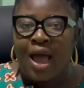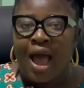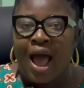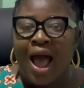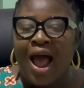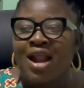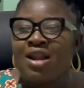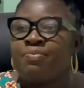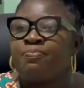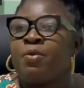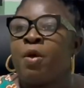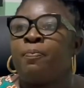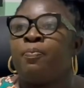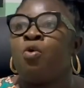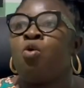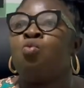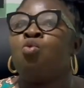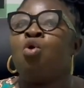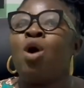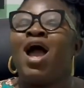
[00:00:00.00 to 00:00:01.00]
And
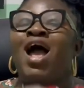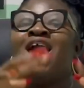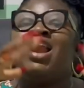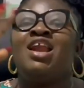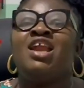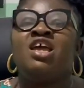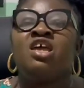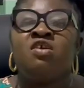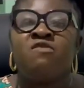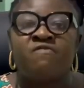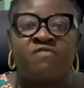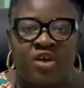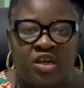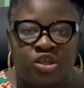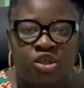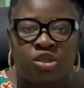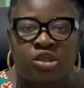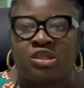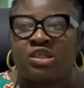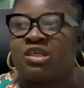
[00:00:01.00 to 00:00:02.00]
people who early
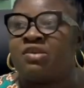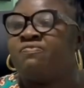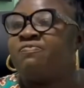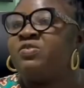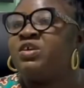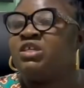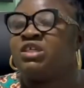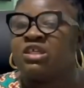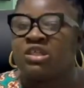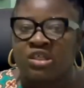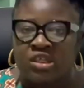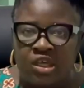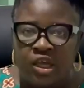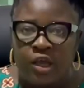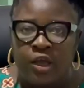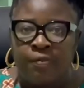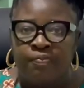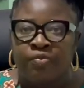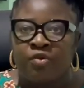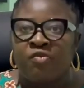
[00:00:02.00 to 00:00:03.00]
investors in
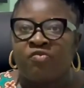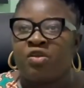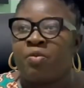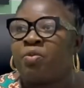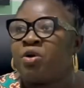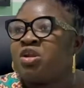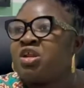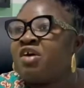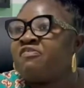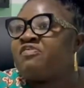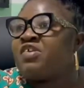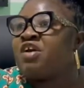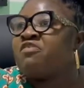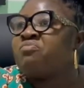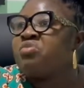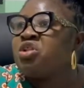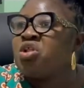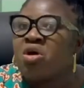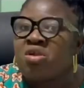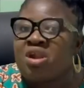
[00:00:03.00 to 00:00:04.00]
VGC, they bought it at 5
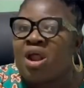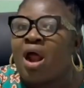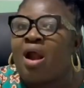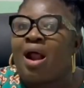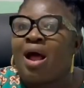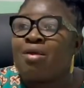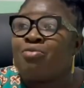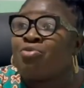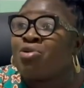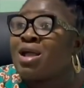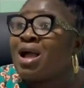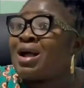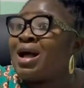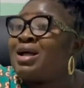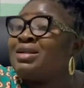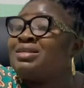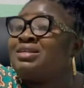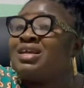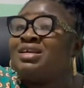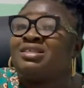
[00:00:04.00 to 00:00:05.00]
million naira. Royal
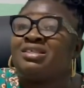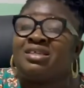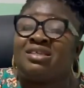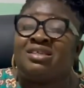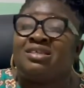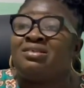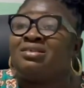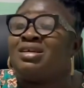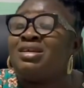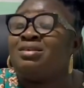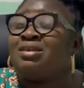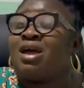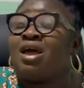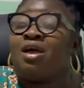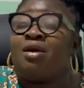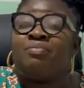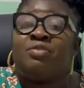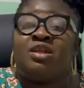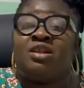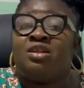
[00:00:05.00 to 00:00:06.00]
Garden Estates in
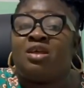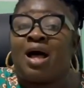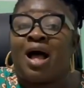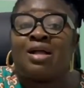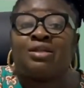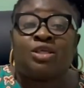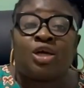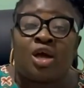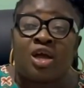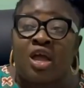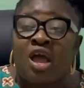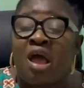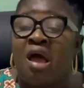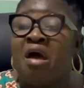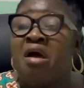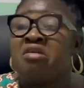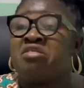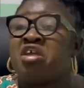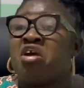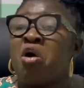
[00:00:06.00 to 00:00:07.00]
the Aja here,
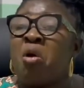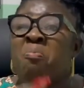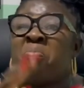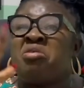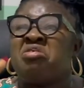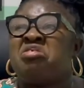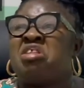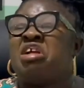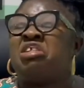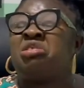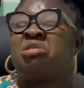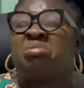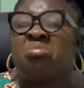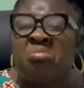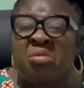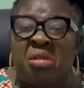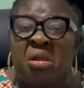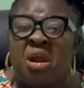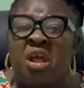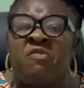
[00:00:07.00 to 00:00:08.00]
they all bought it at 2
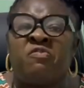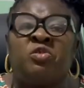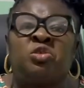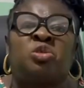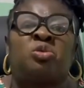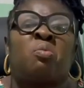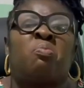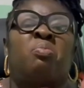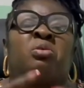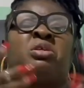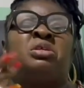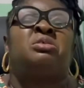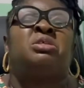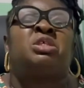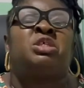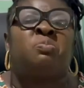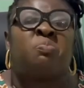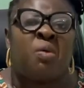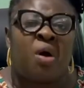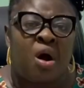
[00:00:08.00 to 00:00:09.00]
million, even some bought
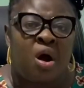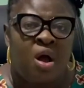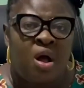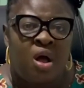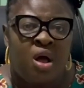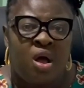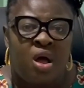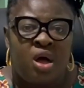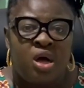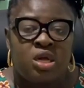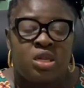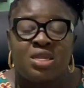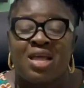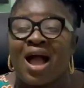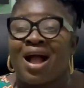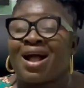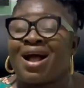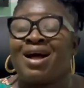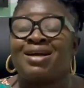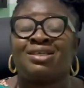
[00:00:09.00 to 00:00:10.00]
cheaper. They
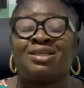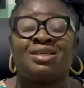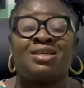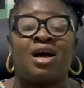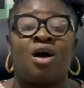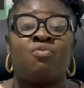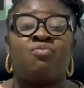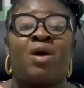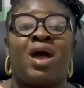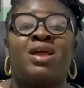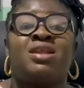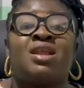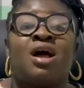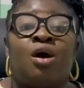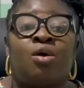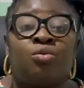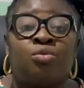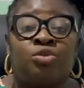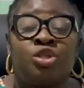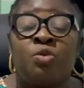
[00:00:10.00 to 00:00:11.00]
are cashing out right
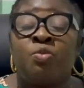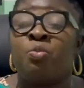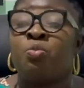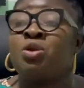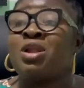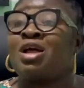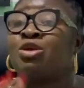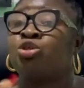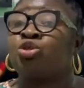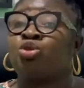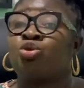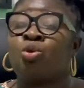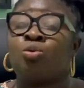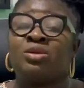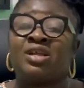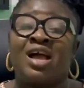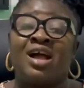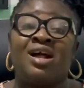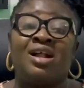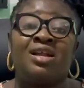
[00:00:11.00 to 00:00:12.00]
now. The people that
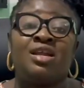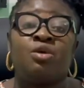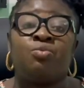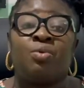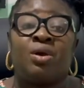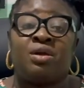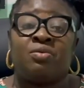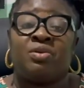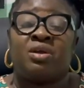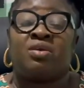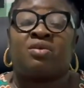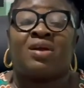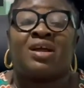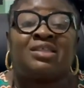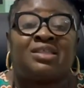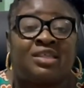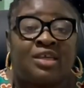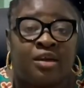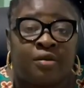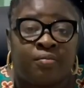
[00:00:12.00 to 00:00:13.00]
sold early were
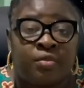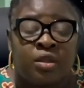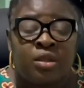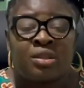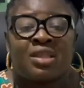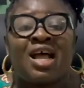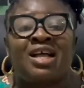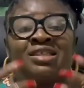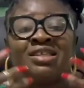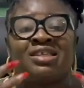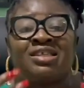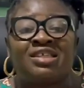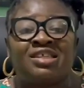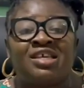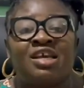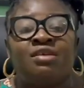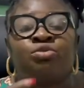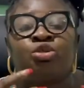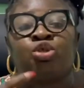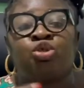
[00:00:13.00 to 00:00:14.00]
regretting. That's the
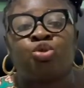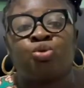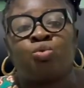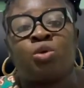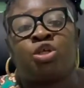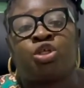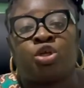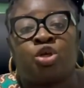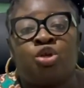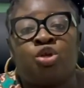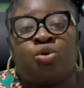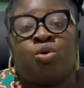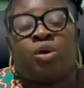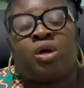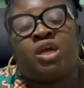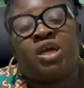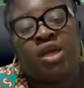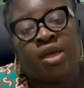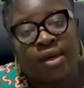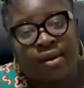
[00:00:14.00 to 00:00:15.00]
same situation you're
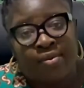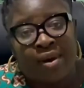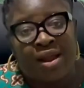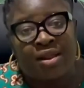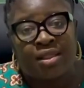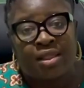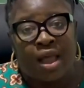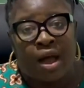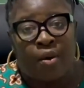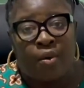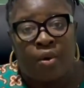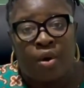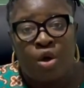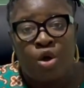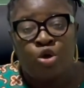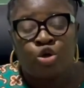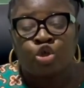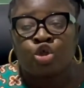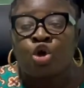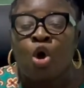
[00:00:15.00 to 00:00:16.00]
in right now.
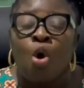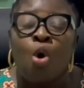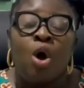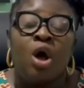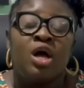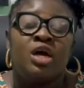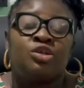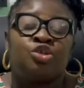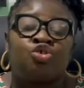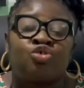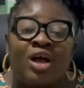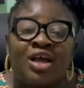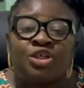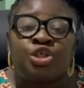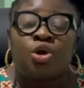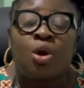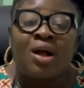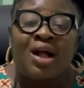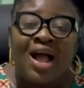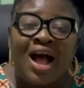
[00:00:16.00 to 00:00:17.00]
So
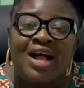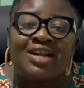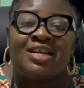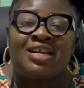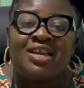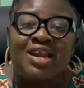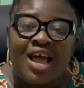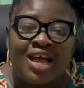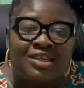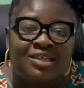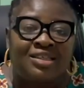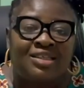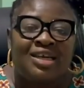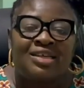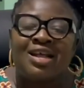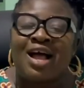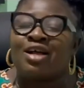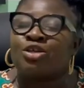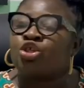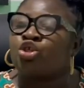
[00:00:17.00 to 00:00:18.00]
Treasure Garden Estate
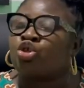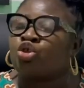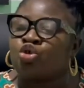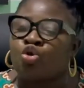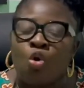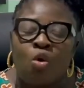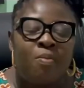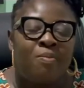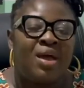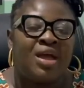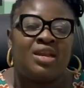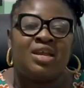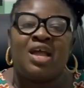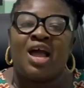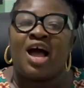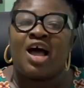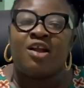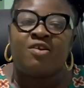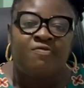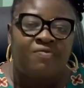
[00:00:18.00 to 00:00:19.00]
has so many
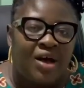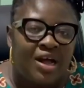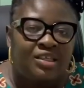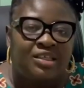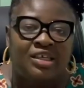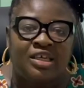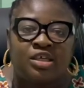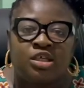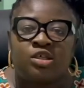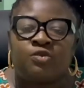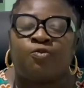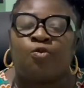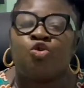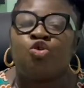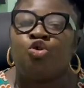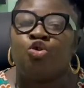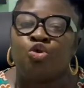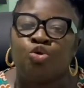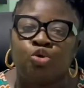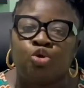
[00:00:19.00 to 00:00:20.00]
advantages for
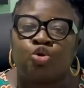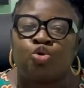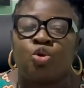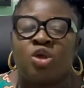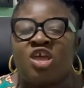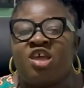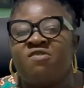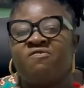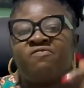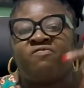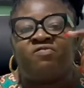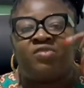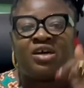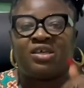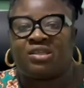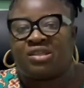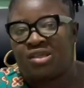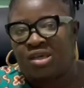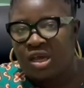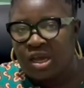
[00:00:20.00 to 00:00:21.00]
you to
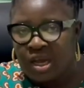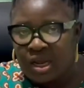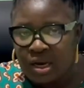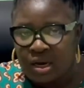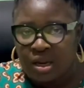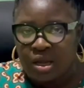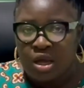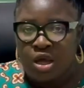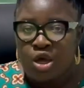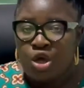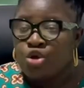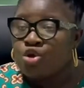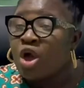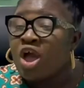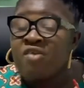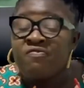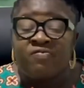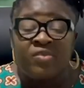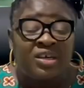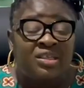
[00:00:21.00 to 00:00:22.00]
invest in. You're
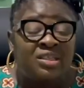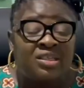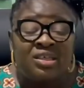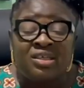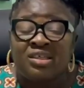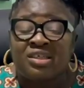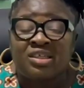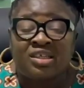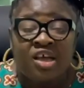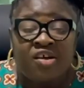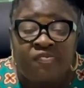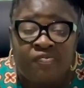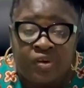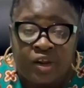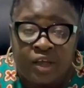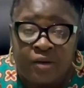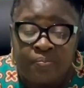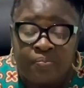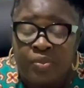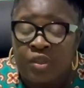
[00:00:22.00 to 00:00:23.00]
investing
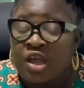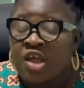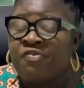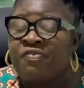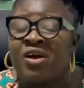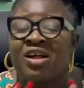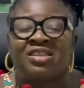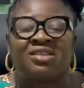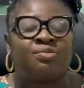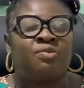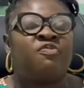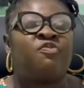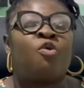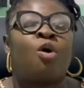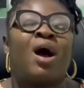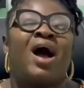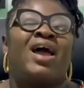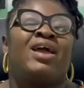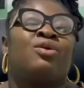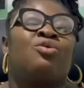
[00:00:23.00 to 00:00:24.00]
safely. In fact, before
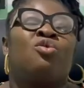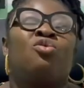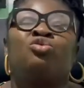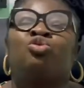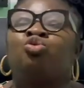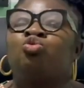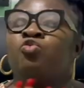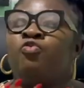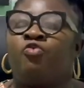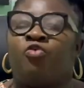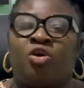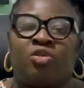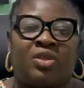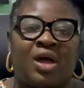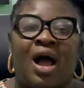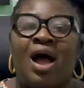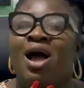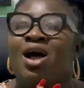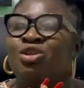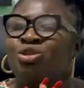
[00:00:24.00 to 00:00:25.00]
I go too
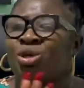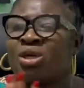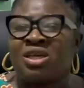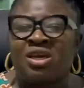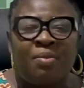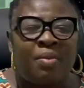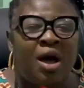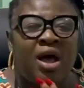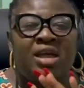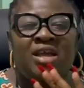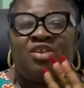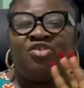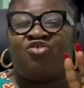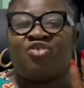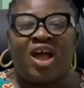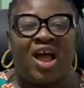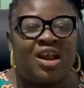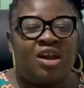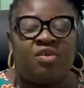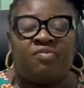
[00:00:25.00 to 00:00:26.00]
further, talking about it
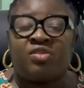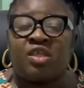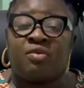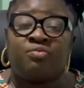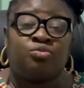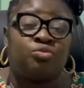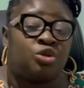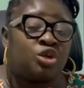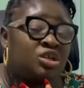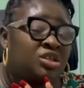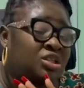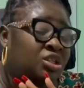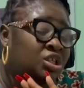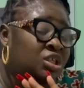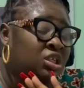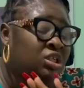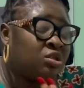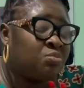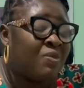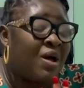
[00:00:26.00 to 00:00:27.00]
dry and everything, because
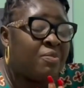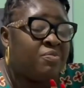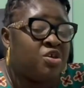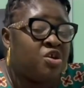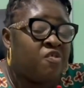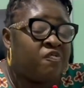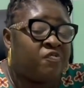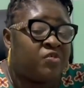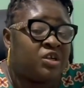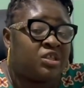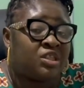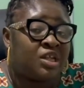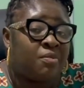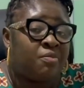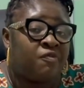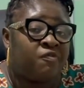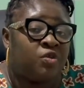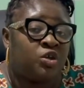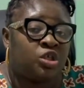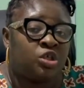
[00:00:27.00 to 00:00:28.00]
this might be your first time
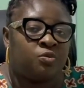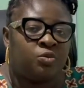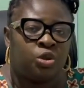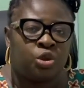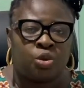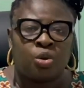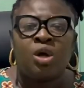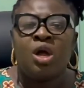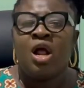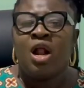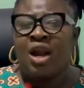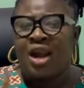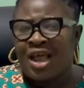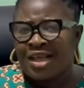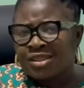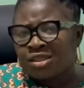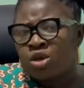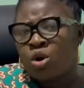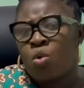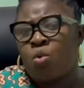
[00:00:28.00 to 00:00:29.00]
of watching video,
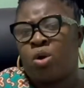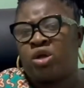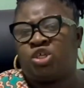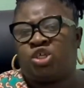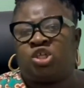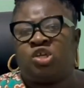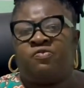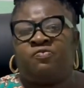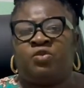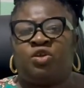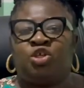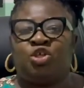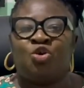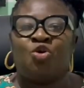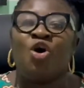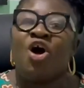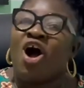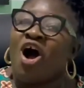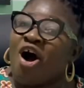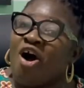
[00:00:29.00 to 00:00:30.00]
let's go watch the
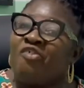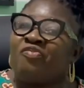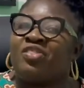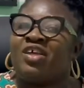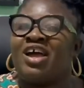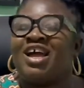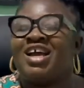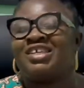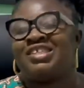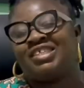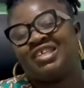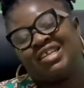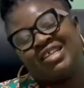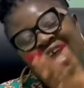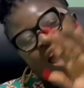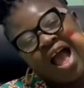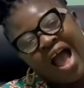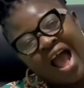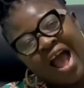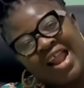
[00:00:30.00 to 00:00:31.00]
video of the estate
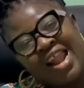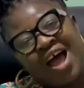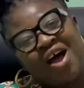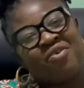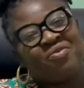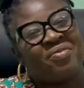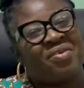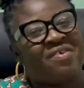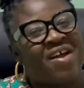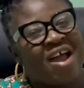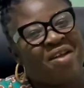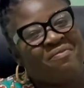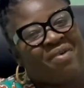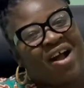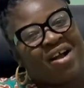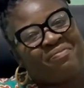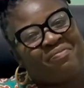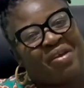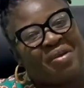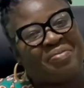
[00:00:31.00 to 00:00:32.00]
and I'll be right
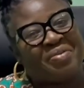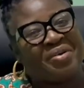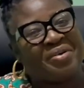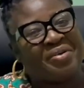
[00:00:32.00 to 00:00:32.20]
back, people.